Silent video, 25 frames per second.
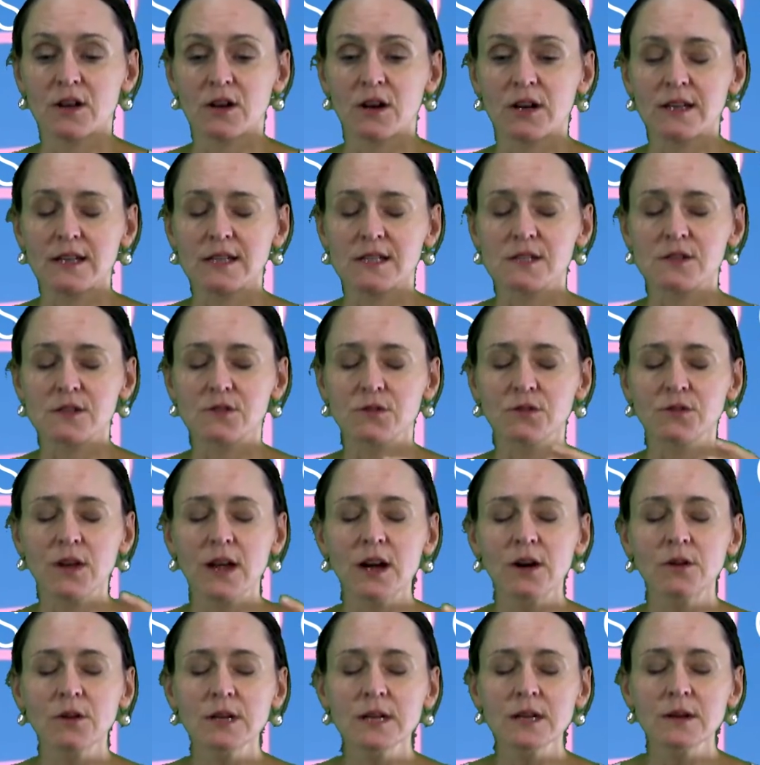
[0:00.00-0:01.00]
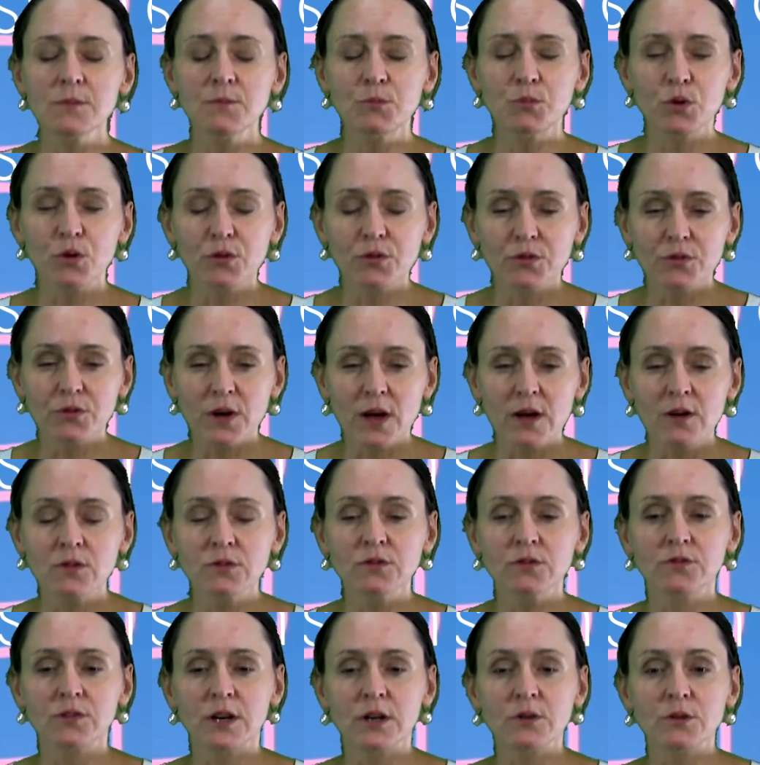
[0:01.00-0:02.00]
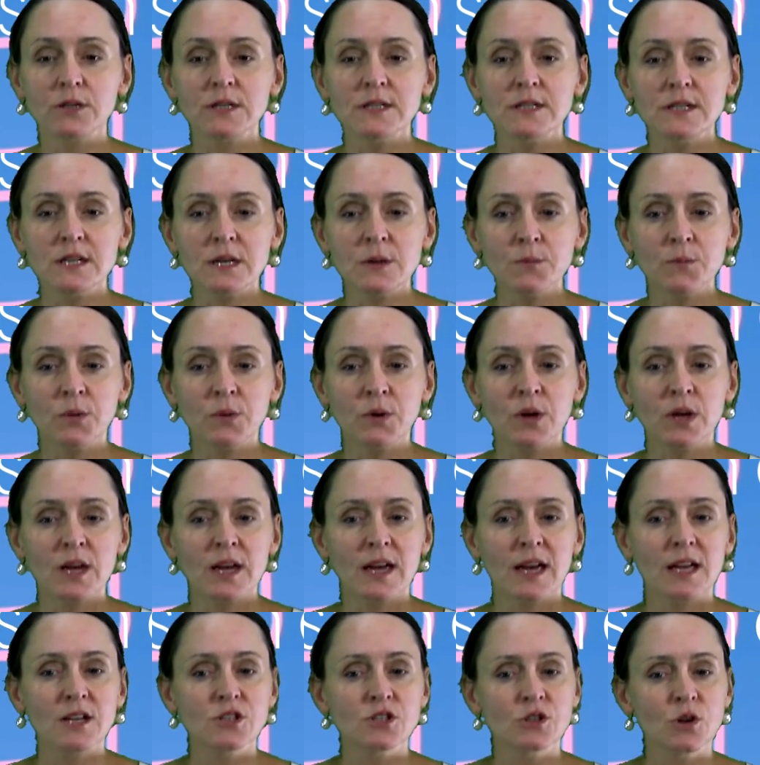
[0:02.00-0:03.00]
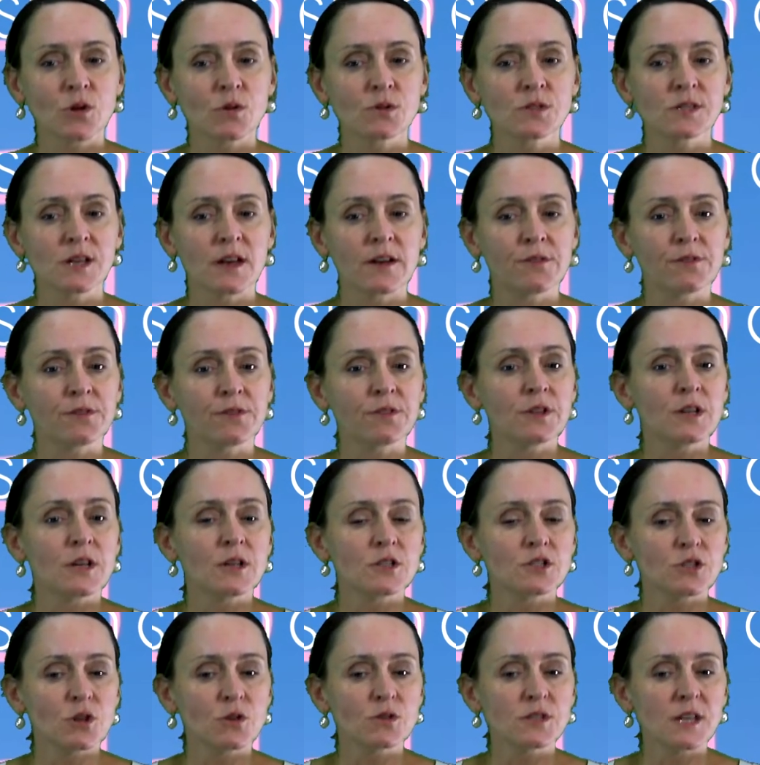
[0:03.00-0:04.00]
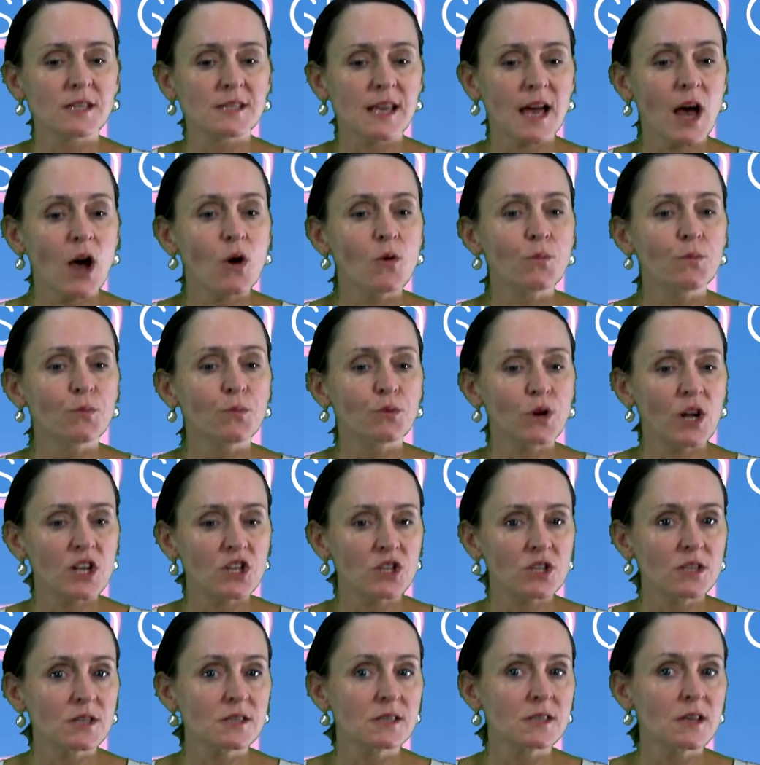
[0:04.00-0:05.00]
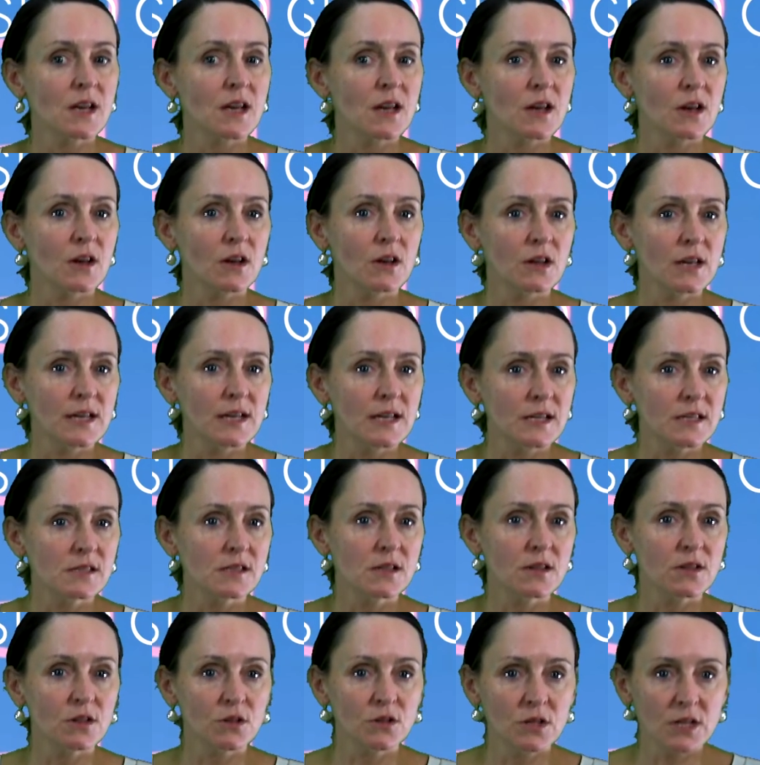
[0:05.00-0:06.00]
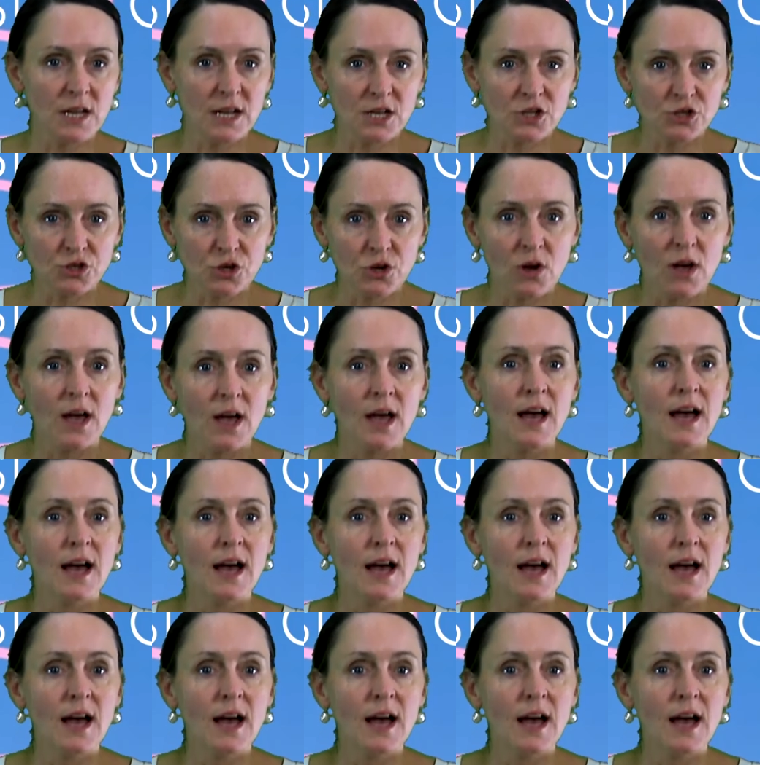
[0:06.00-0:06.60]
is very profound, very deep, and shows us how precious is the nature,